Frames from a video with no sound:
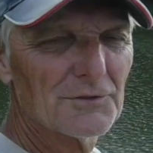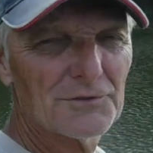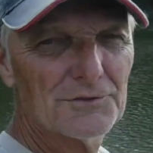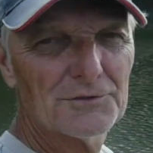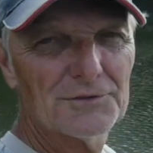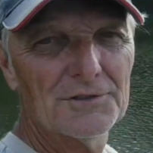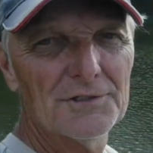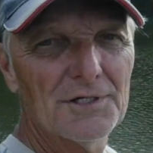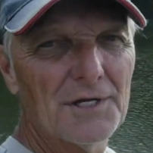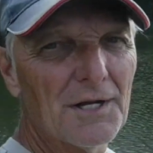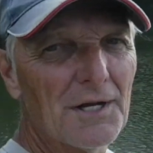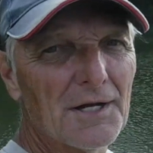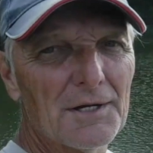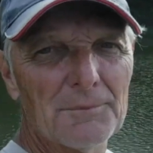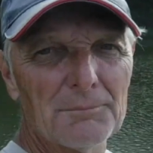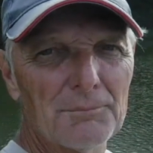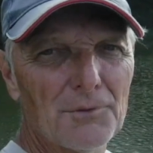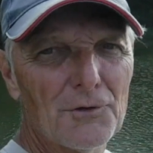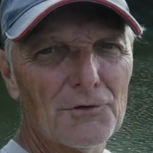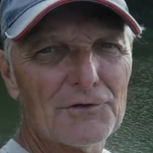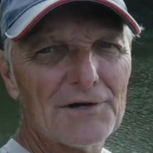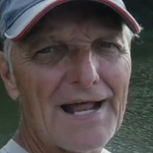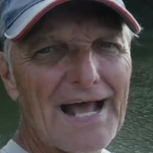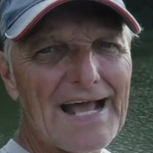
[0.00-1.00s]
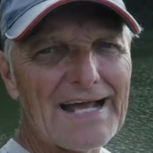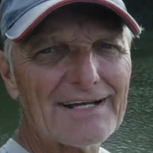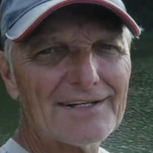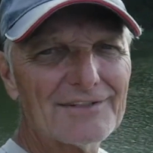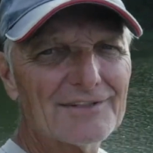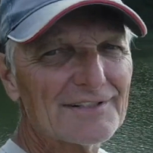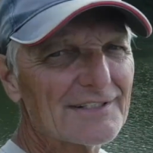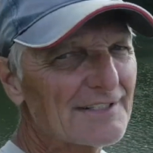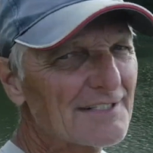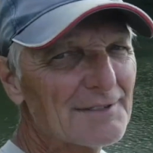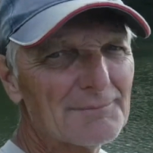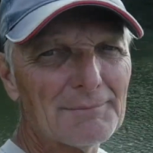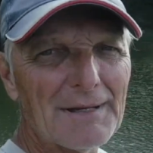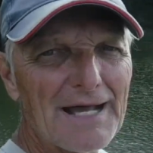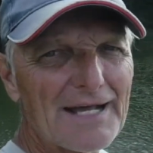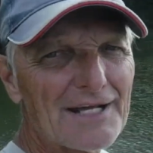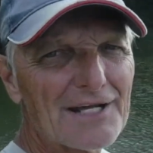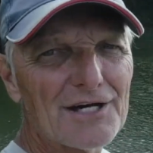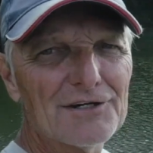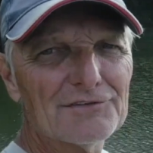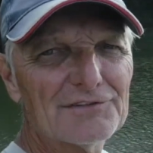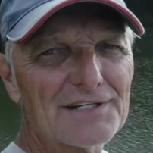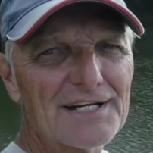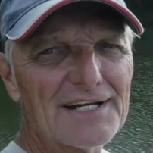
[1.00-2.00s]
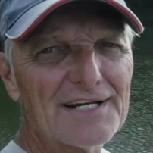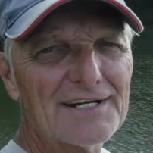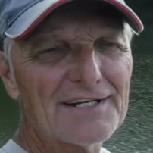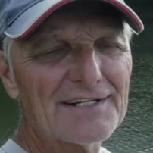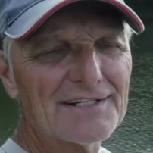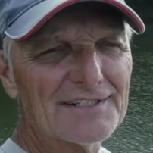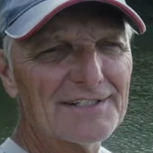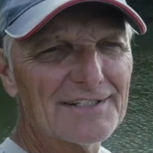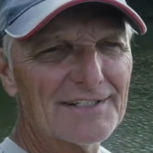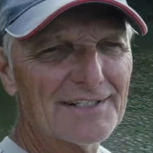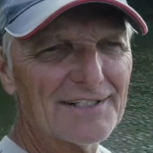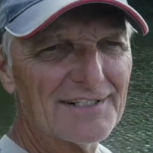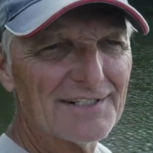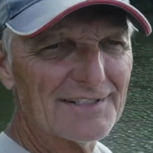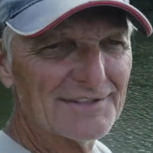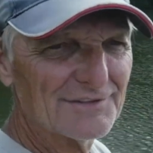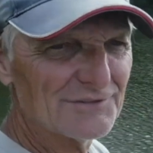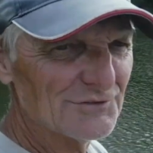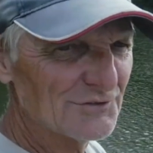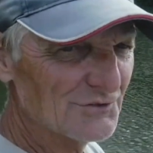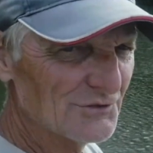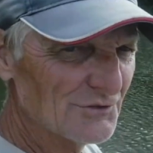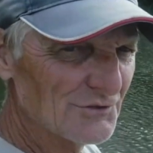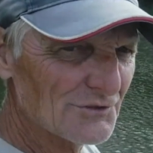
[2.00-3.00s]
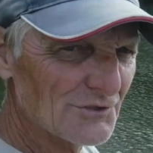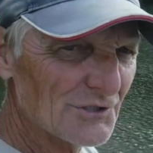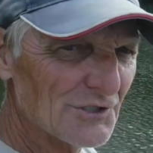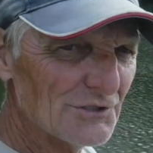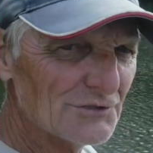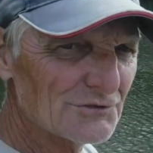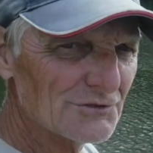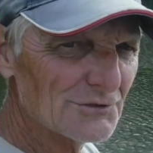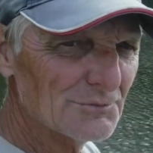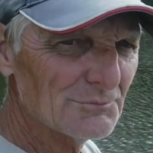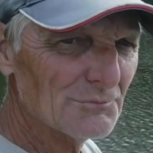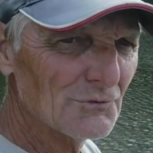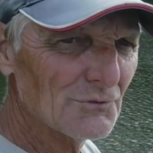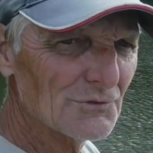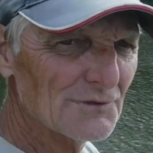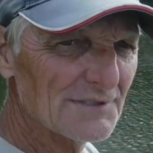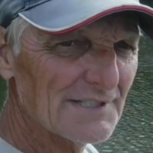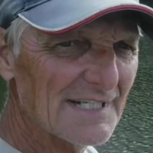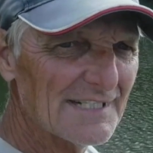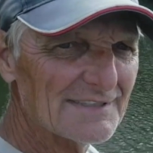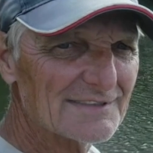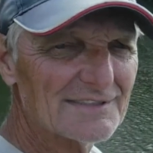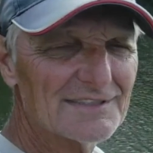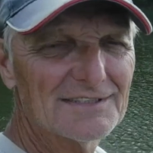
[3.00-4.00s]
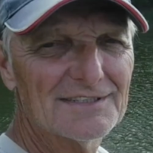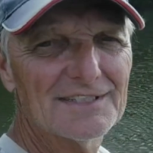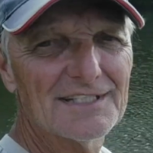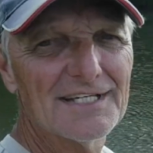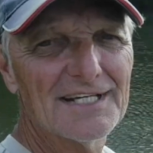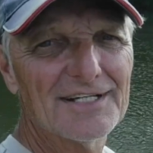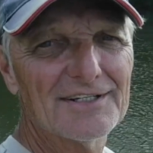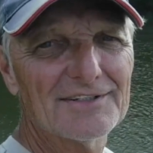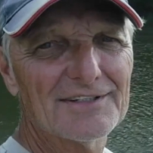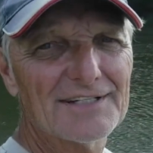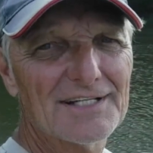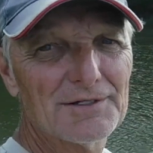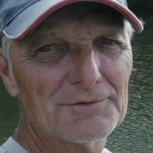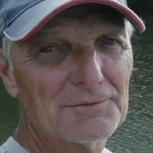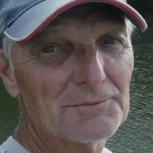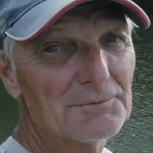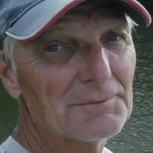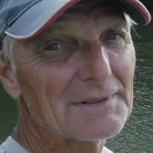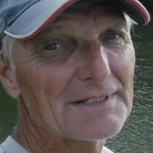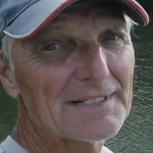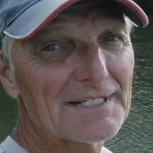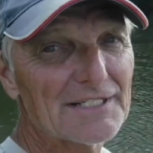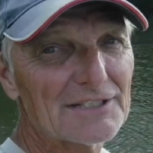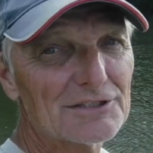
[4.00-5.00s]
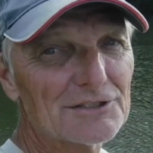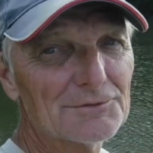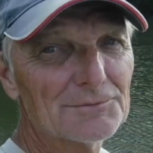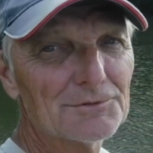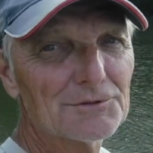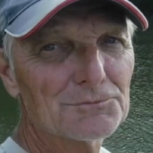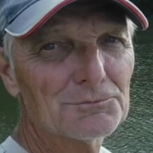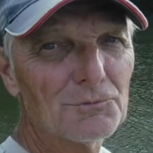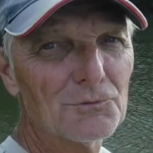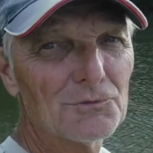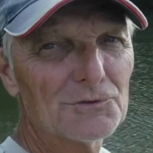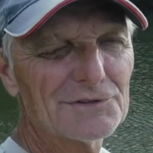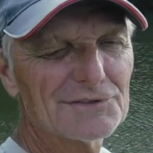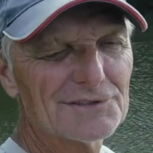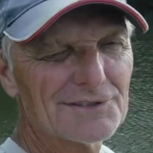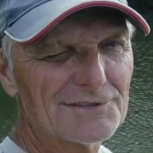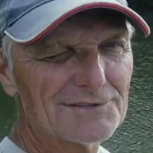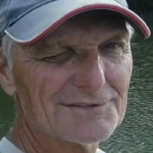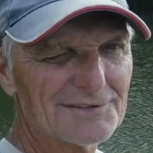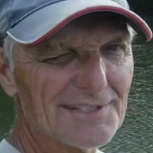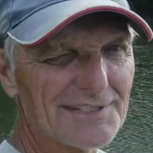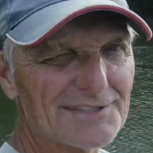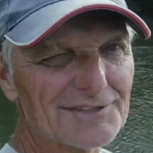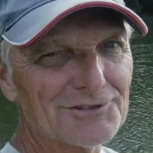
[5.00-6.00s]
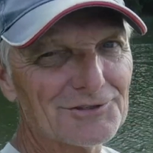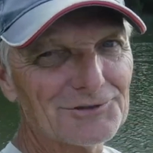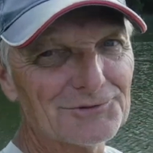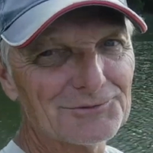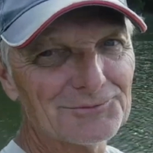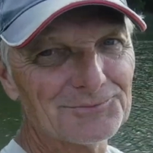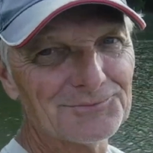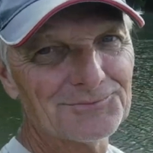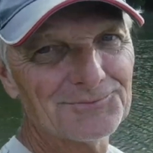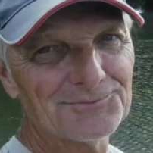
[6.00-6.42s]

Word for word: to pull the anchor and get back over there and uh, throw some more nets in the area that we've been catching this morning, so stay tuned.